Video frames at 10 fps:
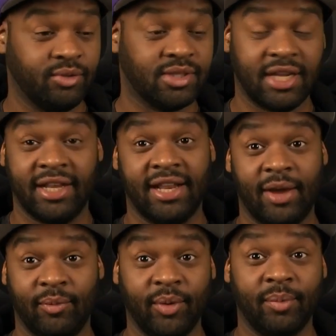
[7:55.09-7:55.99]
You said
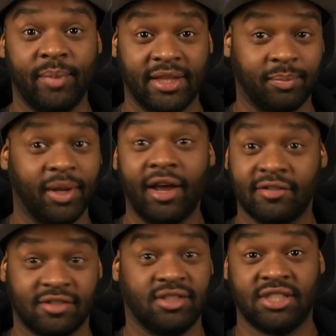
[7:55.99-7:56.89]
that we would make the
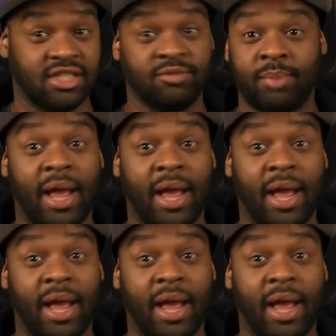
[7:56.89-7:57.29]
playoffs just